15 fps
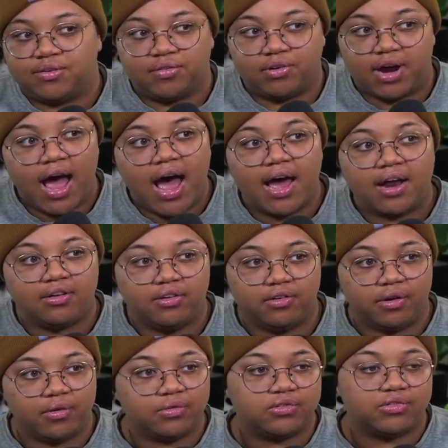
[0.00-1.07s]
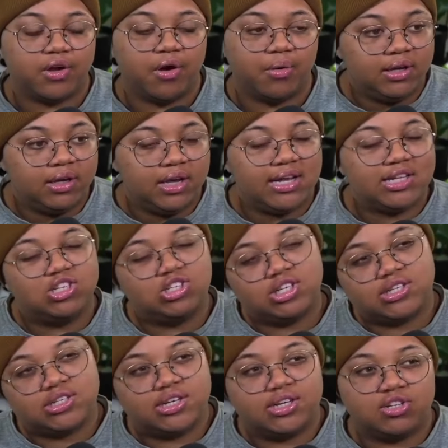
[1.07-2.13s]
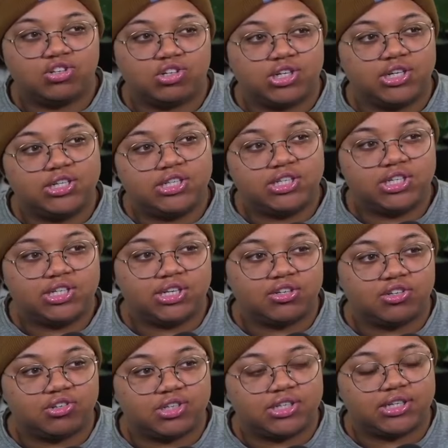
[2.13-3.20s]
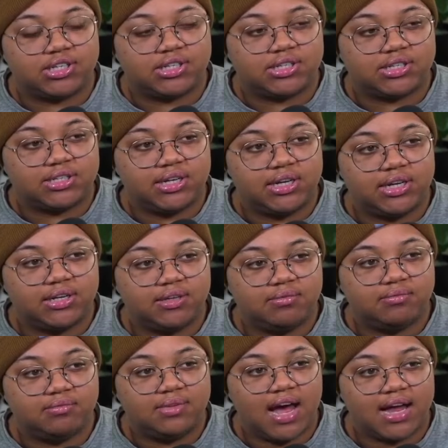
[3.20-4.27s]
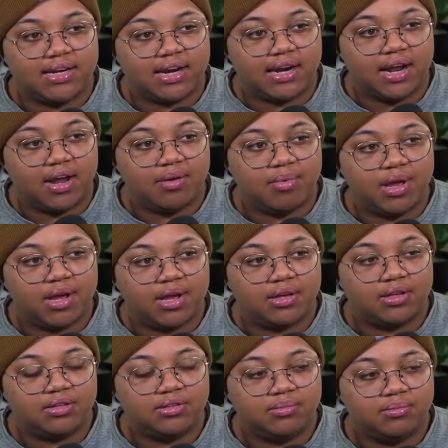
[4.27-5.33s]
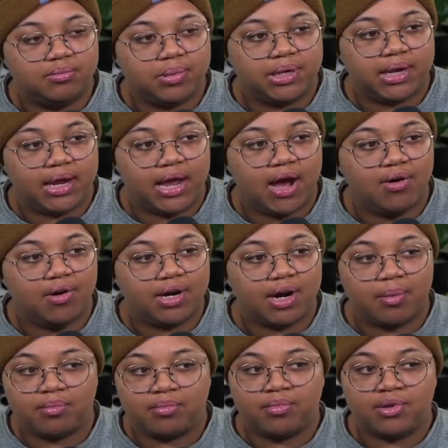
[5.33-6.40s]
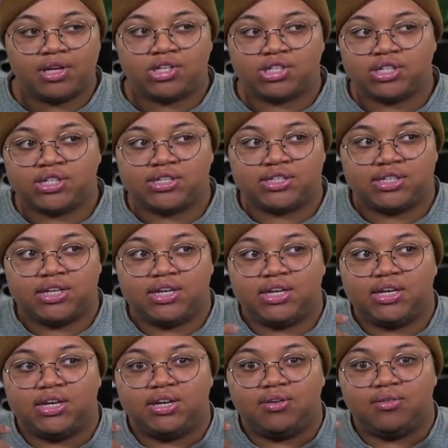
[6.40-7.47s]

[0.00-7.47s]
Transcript: had, you know. So it's just interesting to see that dynamic play out, and I'm interested to see,